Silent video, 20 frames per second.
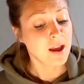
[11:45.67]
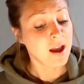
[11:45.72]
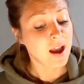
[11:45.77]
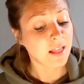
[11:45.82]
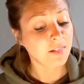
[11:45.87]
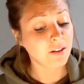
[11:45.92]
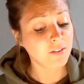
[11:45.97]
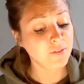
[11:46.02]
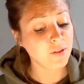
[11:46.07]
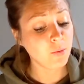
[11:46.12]

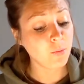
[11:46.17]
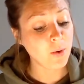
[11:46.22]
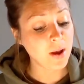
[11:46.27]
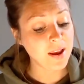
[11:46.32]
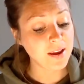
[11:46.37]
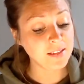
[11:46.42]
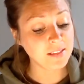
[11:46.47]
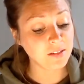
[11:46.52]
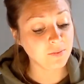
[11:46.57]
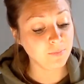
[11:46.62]
I loved
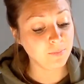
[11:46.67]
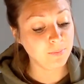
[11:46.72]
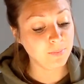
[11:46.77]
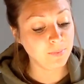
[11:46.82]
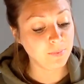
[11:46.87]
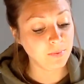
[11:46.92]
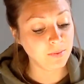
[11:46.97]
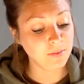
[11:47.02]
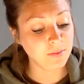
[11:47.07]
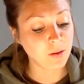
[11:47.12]

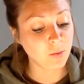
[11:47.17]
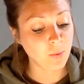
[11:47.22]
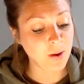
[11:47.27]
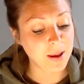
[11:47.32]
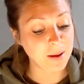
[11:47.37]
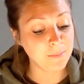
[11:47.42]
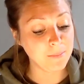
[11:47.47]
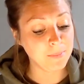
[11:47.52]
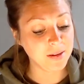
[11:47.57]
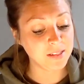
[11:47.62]
the
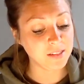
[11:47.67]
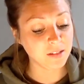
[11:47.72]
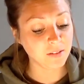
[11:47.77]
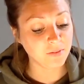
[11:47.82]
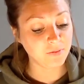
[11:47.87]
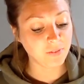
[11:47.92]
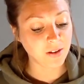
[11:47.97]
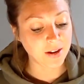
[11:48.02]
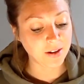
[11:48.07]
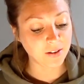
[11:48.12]
way bits of
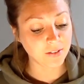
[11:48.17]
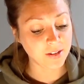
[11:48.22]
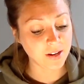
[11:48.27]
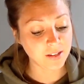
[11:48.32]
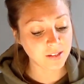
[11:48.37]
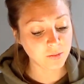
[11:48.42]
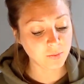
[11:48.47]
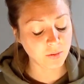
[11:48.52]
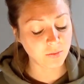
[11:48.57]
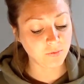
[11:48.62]
fire
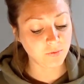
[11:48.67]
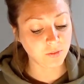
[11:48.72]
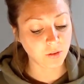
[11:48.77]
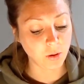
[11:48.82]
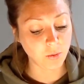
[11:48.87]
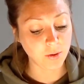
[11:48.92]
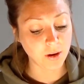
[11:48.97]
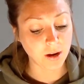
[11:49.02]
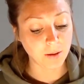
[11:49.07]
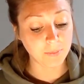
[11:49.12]
dust would
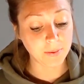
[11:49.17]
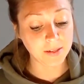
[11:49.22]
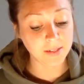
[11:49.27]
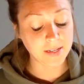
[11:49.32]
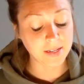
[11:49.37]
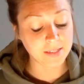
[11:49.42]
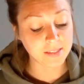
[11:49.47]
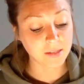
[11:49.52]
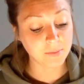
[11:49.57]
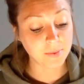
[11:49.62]
float up and
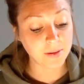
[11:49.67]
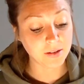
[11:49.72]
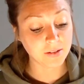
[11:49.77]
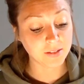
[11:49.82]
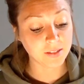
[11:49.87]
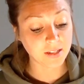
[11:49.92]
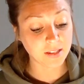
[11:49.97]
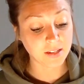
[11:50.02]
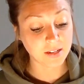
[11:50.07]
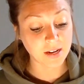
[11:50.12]
disappear
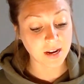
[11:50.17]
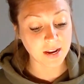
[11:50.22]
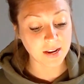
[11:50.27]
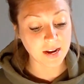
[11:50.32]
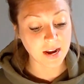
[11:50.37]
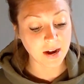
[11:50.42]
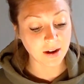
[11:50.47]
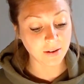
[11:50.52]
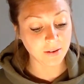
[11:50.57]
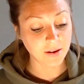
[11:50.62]
into the night
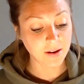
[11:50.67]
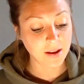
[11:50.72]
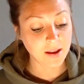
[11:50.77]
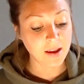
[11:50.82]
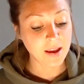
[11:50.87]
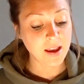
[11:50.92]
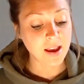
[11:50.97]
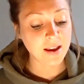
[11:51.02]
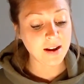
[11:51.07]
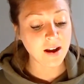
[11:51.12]
air,
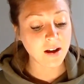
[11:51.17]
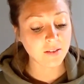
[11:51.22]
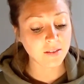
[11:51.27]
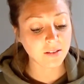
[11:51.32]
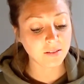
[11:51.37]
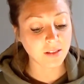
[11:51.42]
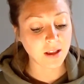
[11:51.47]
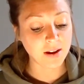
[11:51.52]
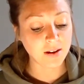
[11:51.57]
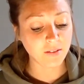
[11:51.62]
and how the
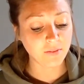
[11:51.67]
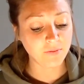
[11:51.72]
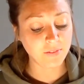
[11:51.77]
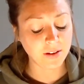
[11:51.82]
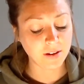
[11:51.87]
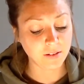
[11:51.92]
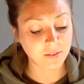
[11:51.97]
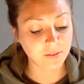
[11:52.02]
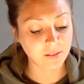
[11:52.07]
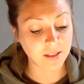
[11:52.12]
light
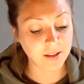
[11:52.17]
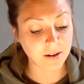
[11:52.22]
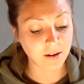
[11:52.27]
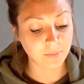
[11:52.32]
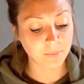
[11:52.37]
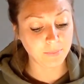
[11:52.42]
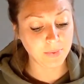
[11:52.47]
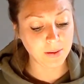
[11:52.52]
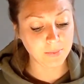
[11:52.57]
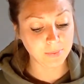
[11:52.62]
lit
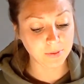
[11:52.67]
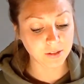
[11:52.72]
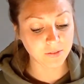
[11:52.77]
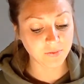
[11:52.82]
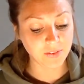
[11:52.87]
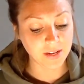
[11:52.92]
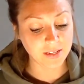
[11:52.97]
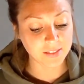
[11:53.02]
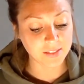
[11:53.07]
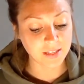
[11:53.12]
up people's
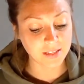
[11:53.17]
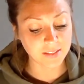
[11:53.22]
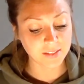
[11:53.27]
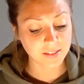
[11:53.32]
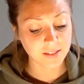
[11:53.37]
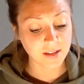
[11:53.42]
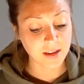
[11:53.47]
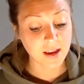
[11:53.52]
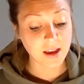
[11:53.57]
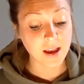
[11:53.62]
faces.
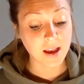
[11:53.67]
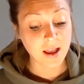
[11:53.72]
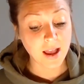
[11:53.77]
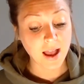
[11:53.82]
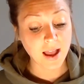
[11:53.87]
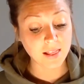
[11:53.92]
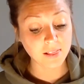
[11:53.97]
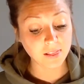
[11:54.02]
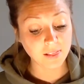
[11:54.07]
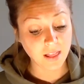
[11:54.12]

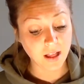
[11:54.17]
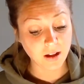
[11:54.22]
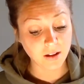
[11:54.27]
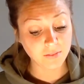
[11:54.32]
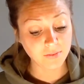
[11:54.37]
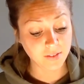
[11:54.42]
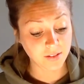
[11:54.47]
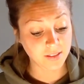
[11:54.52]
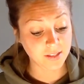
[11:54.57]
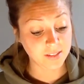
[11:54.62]
I
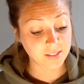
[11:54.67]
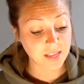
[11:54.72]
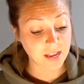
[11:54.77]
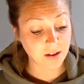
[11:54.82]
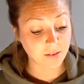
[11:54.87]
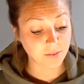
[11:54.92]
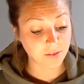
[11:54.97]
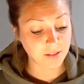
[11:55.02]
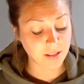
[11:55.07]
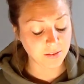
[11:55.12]
loved the
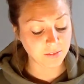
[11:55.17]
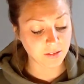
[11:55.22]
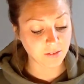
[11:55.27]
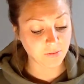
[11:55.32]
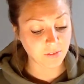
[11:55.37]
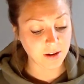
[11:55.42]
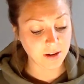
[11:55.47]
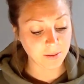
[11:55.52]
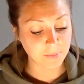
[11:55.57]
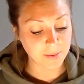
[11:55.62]
sound that the
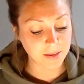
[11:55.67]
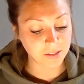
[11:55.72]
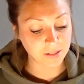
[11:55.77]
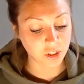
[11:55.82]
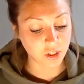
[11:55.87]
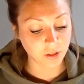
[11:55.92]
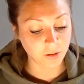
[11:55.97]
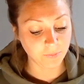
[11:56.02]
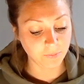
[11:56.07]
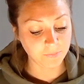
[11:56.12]
fire made
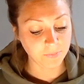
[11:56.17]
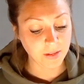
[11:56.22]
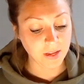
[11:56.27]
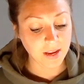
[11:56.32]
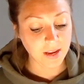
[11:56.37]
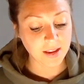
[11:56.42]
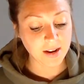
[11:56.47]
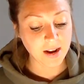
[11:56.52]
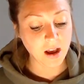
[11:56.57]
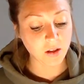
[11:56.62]
too,
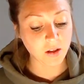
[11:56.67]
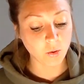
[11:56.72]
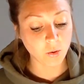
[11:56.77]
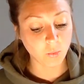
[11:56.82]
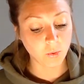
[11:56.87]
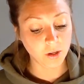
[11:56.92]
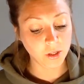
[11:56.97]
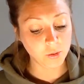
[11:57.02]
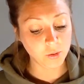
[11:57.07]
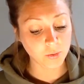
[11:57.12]
and how the
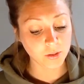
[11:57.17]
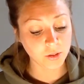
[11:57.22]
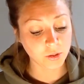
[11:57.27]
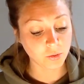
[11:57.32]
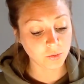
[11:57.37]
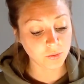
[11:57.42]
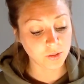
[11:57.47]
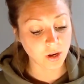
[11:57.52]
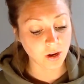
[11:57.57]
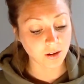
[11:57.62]
woods were
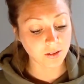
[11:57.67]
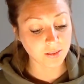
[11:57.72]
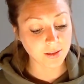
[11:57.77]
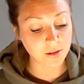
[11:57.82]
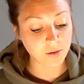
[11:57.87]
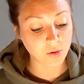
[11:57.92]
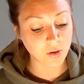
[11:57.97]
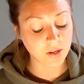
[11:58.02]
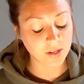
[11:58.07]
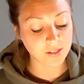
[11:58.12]
so dark that
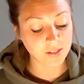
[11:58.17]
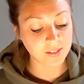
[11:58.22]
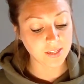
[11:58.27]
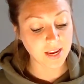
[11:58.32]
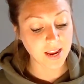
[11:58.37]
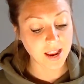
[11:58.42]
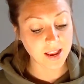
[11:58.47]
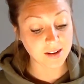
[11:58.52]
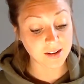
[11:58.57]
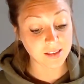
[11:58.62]
you couldn't
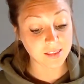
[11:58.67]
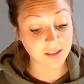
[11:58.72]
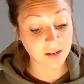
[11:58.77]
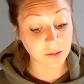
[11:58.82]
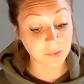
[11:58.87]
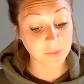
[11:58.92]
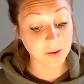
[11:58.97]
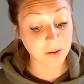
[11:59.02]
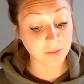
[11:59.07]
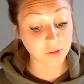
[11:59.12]
see anything
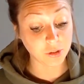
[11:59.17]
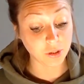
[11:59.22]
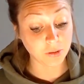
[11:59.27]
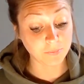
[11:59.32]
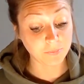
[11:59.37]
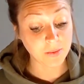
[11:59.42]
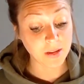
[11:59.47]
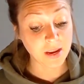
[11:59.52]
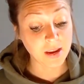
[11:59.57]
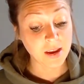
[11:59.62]
around you,
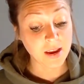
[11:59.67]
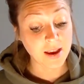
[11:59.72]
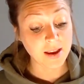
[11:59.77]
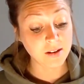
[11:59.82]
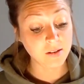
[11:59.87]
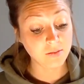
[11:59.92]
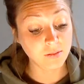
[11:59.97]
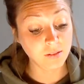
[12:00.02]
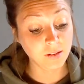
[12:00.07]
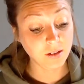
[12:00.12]
and
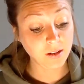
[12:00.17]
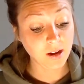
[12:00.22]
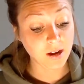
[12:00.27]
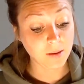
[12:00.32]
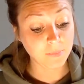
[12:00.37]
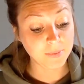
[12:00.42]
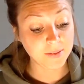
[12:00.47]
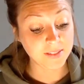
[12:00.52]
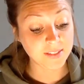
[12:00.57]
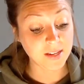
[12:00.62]
look
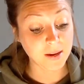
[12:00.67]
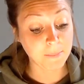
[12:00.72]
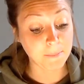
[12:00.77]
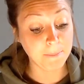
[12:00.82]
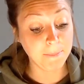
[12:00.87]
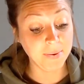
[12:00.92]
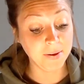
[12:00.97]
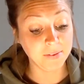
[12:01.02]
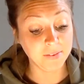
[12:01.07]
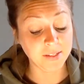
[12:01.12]
up and see a
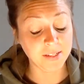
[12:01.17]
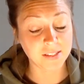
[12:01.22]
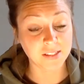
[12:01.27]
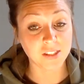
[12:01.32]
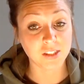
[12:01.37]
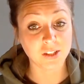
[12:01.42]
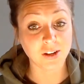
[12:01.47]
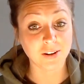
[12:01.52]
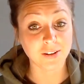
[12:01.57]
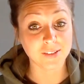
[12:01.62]
billion
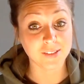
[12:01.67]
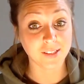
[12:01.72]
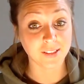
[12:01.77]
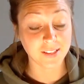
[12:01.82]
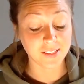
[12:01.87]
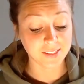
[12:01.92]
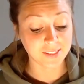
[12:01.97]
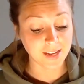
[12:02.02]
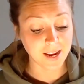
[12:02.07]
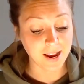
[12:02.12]
stars in
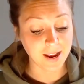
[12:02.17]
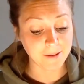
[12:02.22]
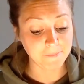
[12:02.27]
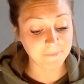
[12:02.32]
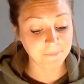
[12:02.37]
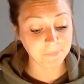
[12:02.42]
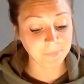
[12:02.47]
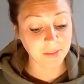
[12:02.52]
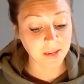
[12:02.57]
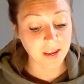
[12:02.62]
the sky.
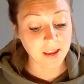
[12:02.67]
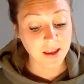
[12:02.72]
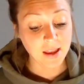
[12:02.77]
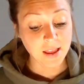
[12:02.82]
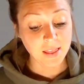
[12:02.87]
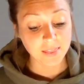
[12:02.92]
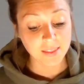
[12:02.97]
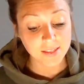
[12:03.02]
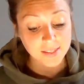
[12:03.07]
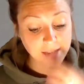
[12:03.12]

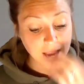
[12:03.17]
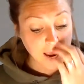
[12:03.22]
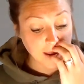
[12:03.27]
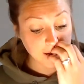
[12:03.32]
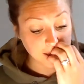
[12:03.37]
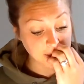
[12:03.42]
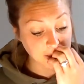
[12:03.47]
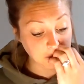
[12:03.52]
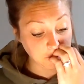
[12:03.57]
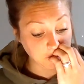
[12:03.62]
The sky
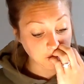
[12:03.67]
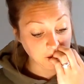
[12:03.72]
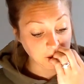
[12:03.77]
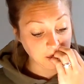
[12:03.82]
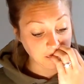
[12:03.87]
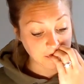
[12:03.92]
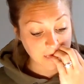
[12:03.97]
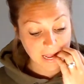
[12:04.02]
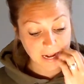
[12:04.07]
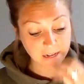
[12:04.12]
doesn't look
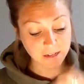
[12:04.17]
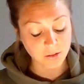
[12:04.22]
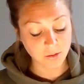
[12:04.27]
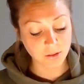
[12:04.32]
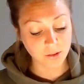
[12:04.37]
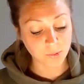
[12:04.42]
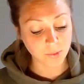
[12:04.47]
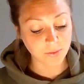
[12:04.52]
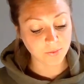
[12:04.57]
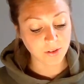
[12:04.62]
like that in
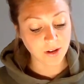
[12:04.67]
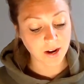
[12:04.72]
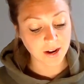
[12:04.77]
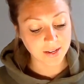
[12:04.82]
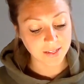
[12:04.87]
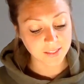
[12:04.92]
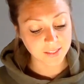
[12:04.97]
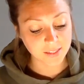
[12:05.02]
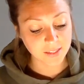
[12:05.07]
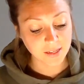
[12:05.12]
North River
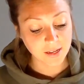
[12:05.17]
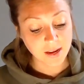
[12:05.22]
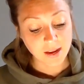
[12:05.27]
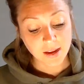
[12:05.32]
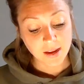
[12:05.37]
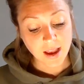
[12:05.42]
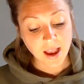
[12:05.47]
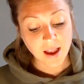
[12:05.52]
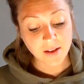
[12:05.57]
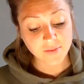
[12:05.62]
Heights.
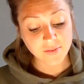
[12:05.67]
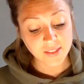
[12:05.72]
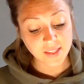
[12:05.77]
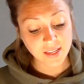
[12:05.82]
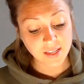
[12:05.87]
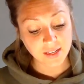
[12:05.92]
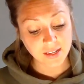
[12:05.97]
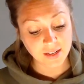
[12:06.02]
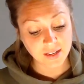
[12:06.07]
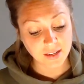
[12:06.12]
I've
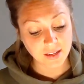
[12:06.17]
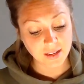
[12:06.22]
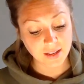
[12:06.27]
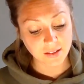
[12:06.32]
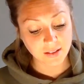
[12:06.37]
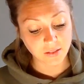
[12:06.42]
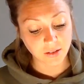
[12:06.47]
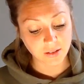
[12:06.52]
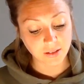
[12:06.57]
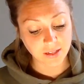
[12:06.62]
seen
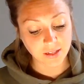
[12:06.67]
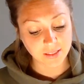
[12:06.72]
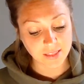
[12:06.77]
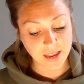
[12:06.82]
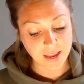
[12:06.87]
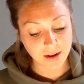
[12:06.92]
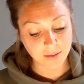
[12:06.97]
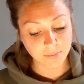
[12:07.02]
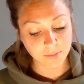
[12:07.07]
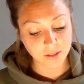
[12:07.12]
it look like
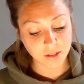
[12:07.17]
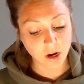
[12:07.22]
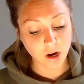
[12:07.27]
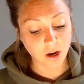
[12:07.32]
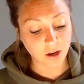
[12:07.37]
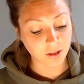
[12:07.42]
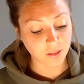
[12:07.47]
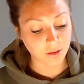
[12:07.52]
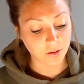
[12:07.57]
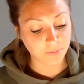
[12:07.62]
that in
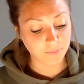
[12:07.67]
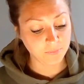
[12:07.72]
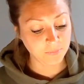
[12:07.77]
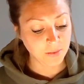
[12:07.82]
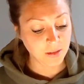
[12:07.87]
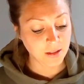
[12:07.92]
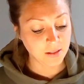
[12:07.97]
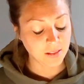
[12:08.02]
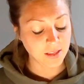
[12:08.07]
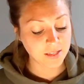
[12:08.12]
Mattock though,
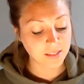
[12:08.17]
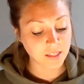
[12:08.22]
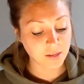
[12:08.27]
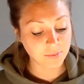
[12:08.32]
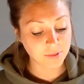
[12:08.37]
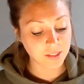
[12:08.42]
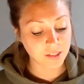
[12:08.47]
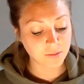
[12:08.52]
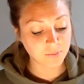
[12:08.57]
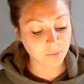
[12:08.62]
like
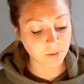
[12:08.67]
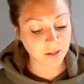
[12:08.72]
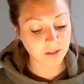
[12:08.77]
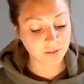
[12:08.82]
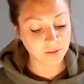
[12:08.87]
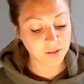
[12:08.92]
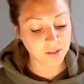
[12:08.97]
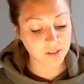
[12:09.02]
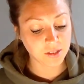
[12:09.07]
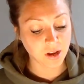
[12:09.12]
someone
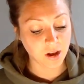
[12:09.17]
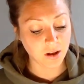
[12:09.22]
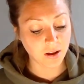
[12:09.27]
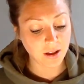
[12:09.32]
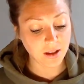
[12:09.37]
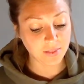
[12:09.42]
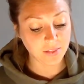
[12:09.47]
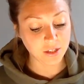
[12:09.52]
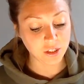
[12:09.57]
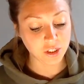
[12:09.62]
sprinkled salt
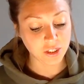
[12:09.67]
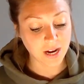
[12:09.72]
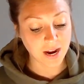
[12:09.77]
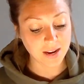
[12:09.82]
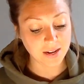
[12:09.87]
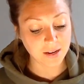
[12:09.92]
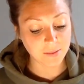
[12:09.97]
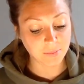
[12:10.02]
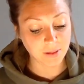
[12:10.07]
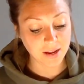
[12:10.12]
on the
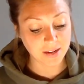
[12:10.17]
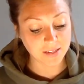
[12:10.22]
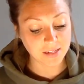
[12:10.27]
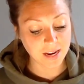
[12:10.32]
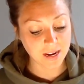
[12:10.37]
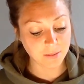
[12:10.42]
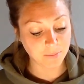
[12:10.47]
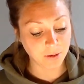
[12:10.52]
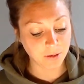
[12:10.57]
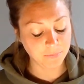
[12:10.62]
shiny black
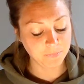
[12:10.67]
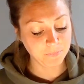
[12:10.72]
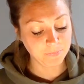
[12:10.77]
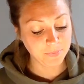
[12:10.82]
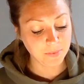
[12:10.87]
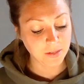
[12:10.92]
table.